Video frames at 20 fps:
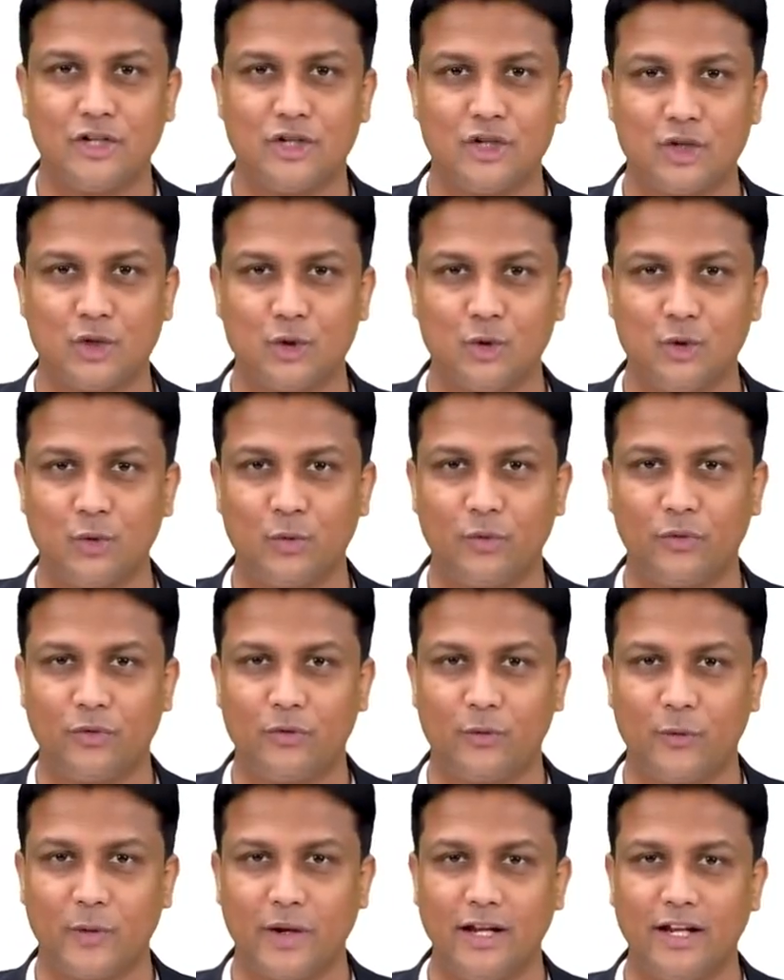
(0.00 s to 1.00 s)
2,
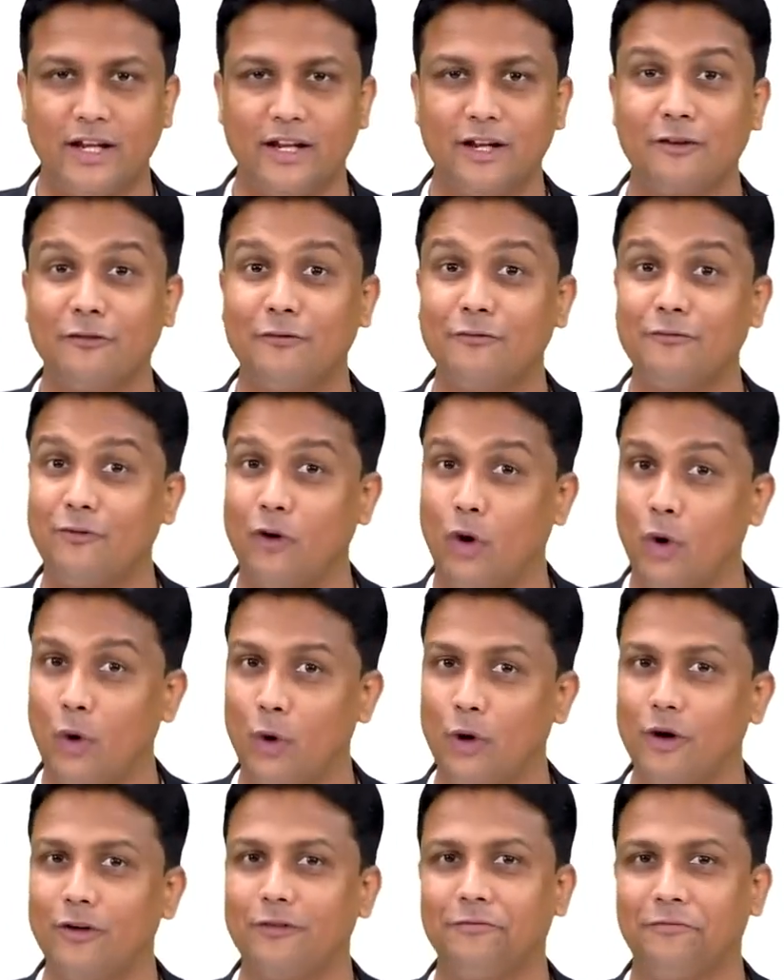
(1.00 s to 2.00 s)
3,
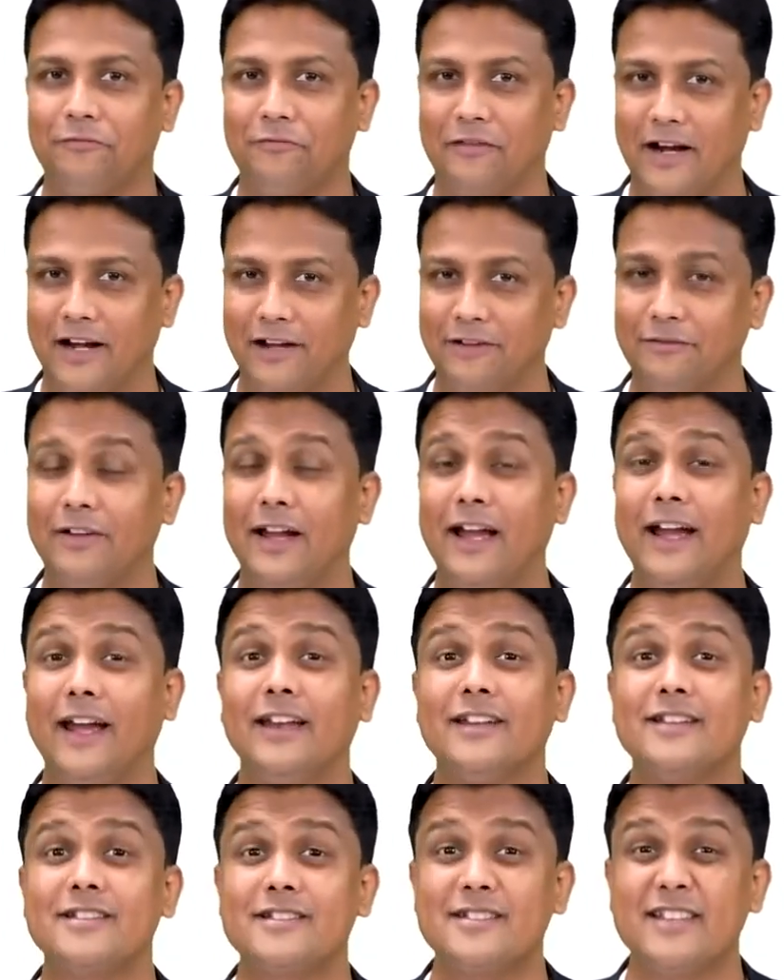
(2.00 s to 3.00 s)
4, 5
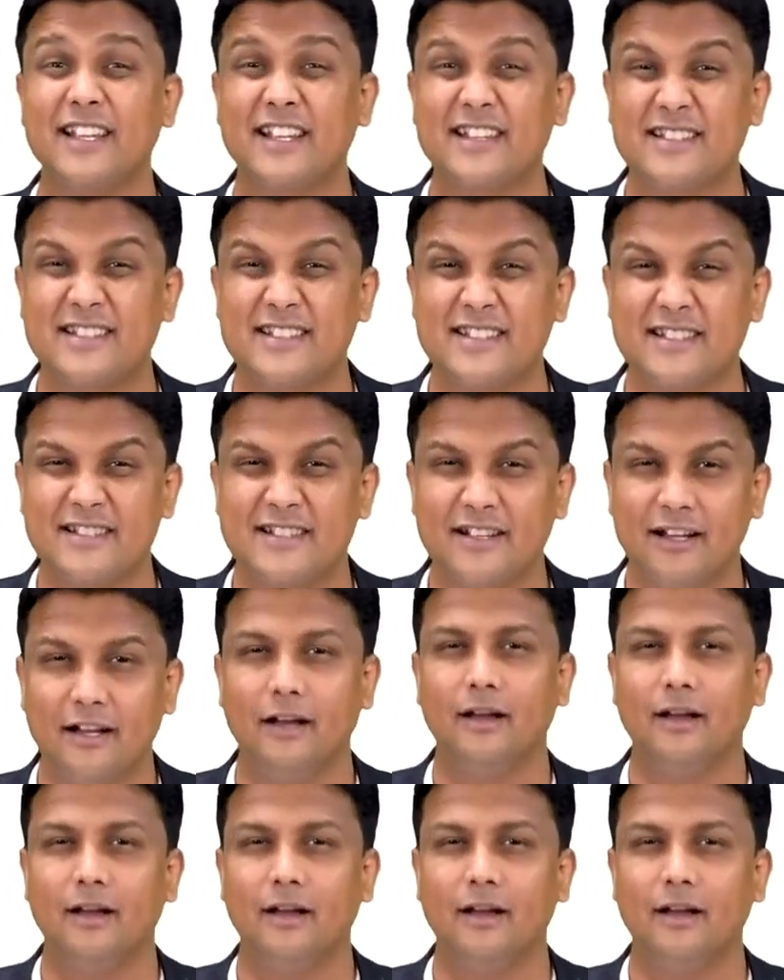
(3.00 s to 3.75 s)
and 6.